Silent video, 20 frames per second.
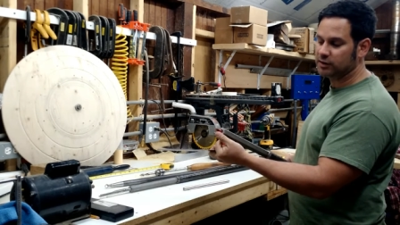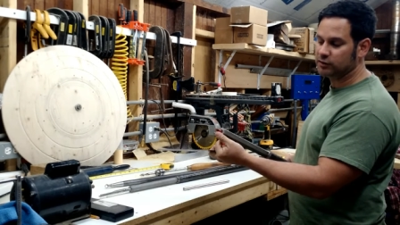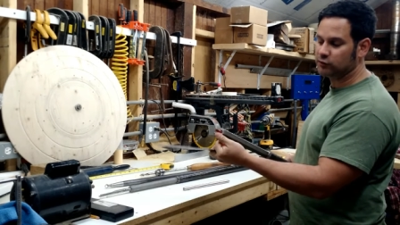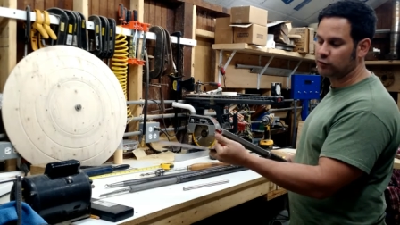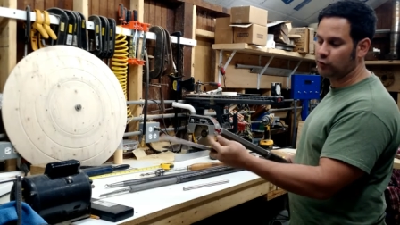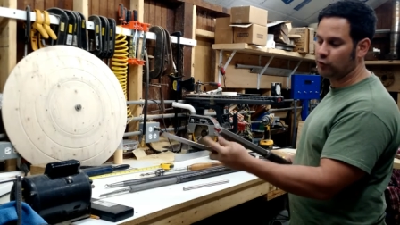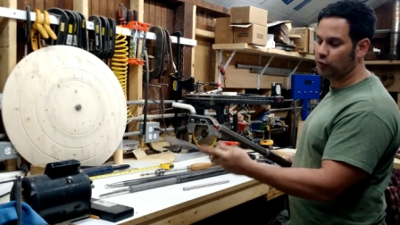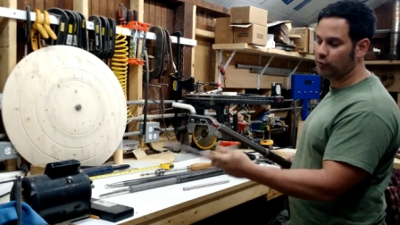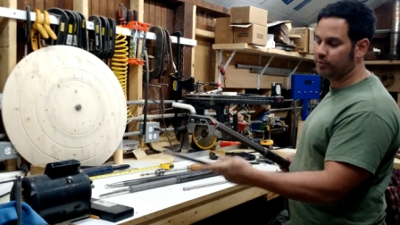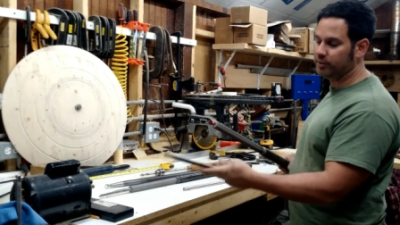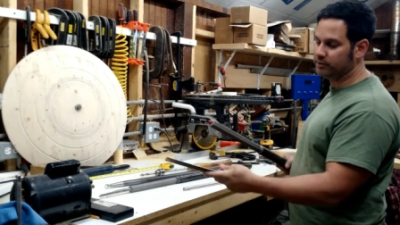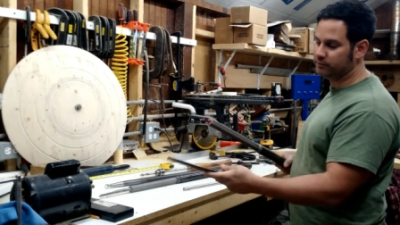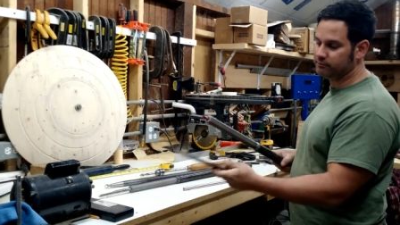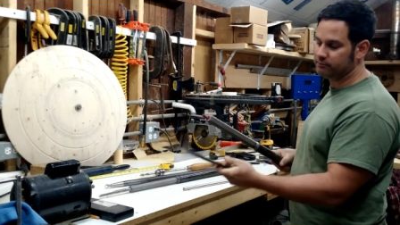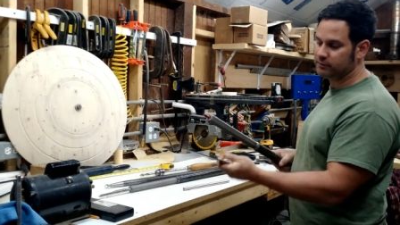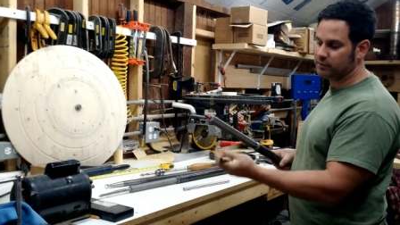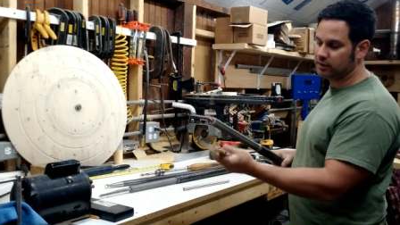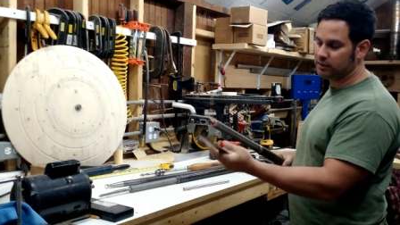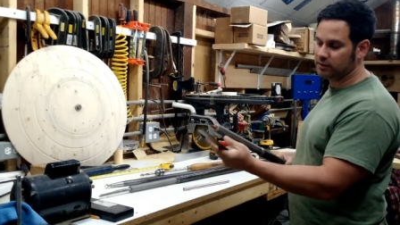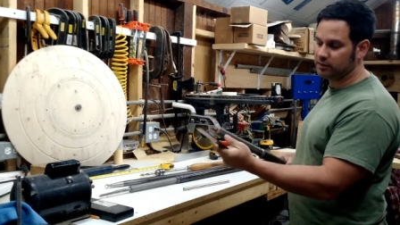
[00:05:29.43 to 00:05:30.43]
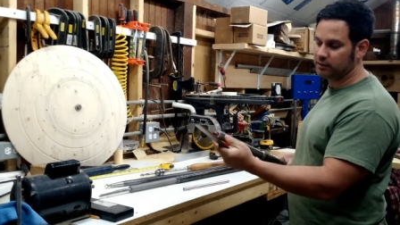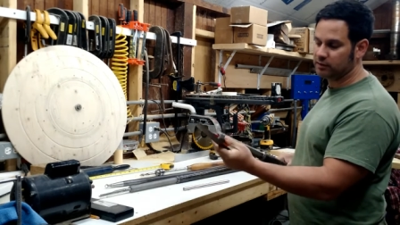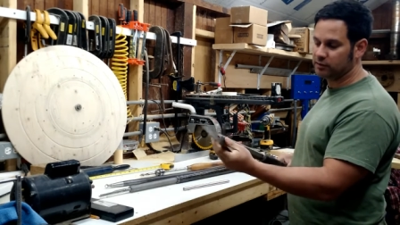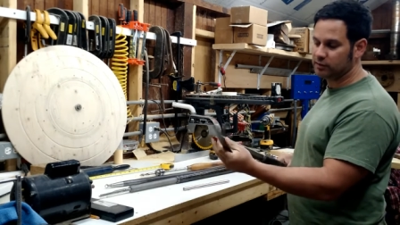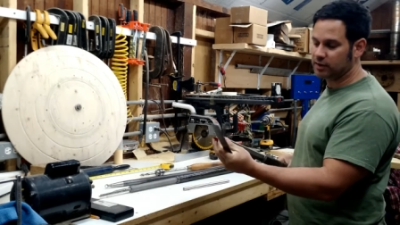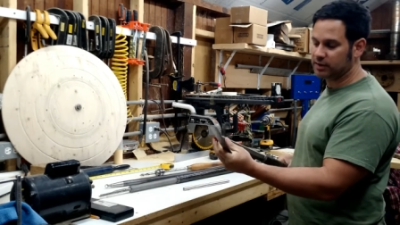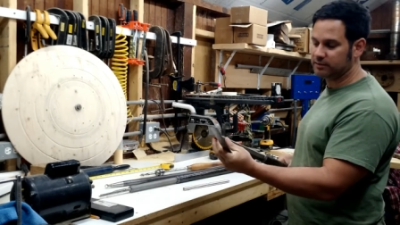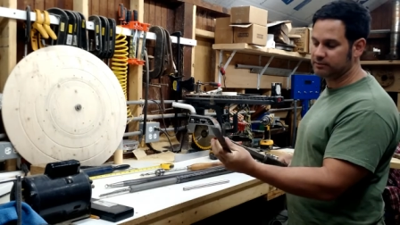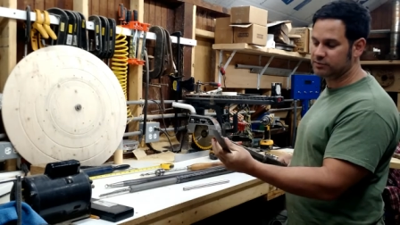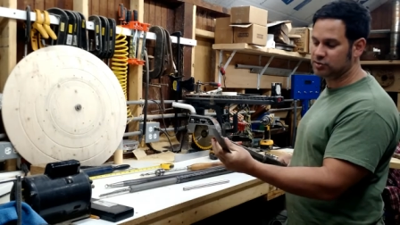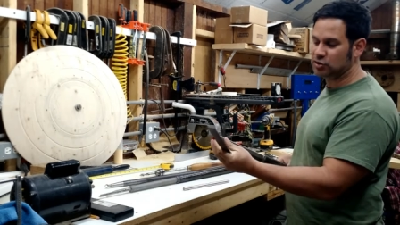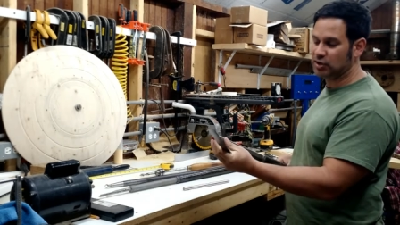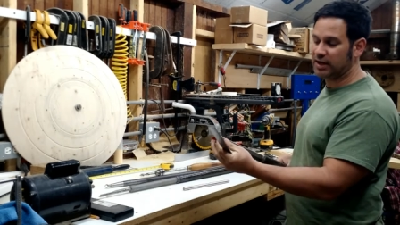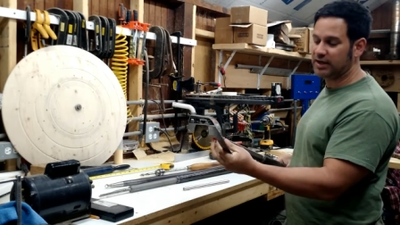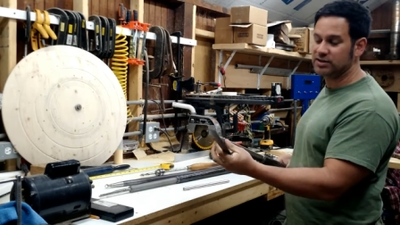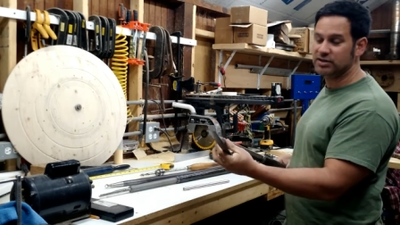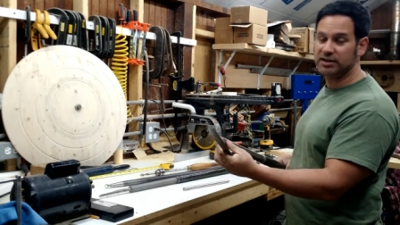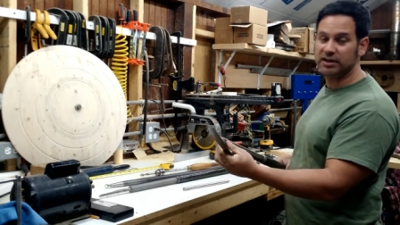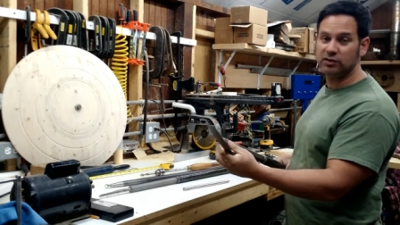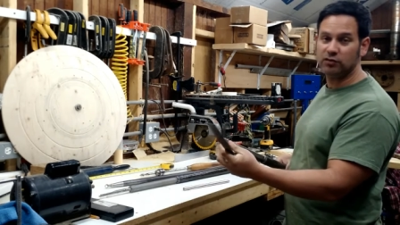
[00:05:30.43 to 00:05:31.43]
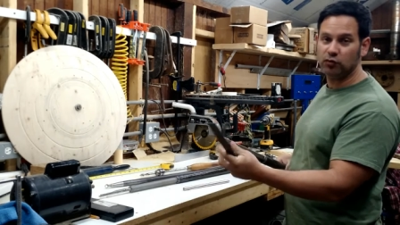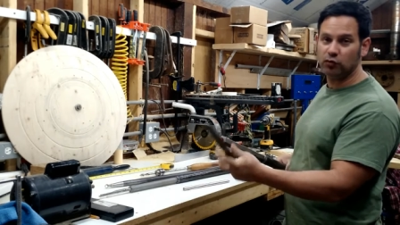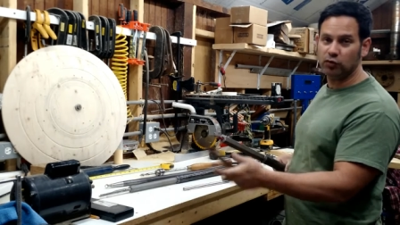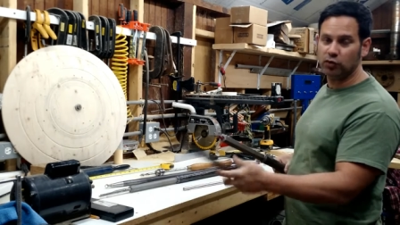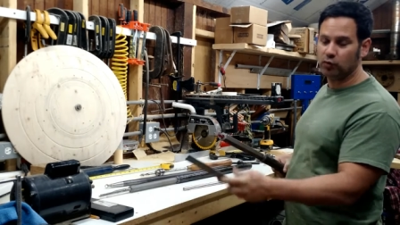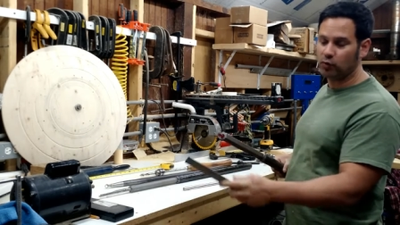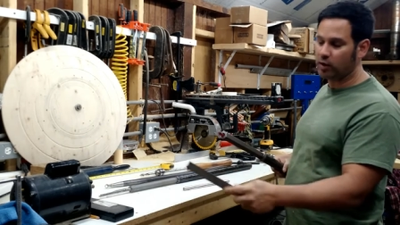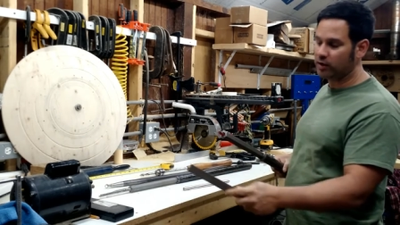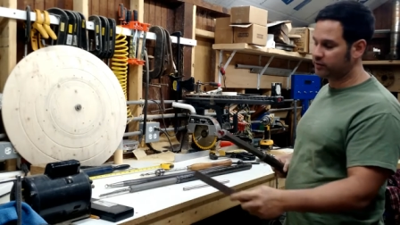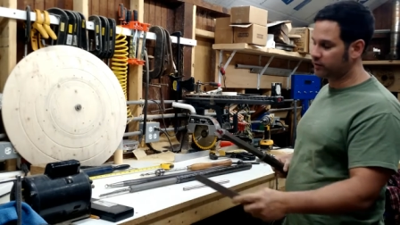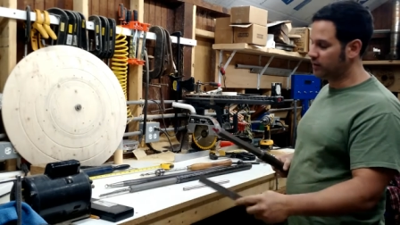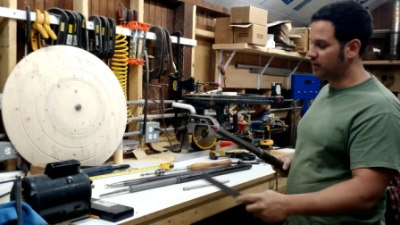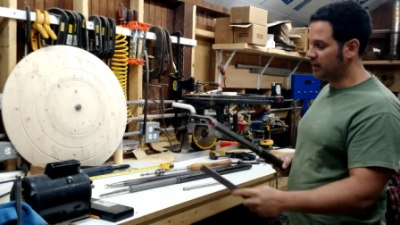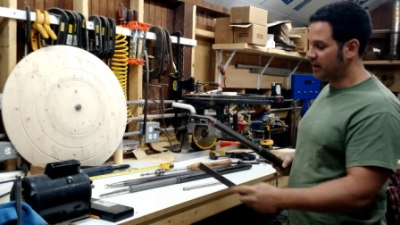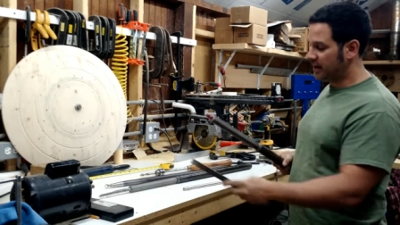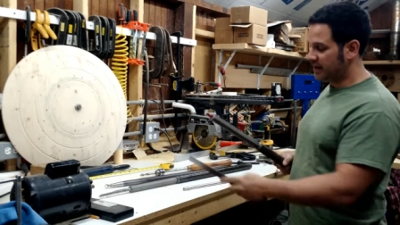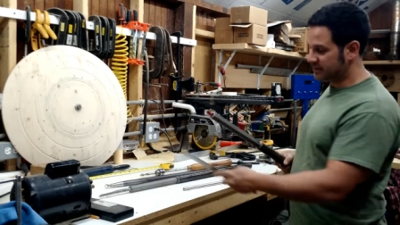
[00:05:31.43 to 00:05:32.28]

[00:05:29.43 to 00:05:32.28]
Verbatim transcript: tool, but you can change any tool you want there.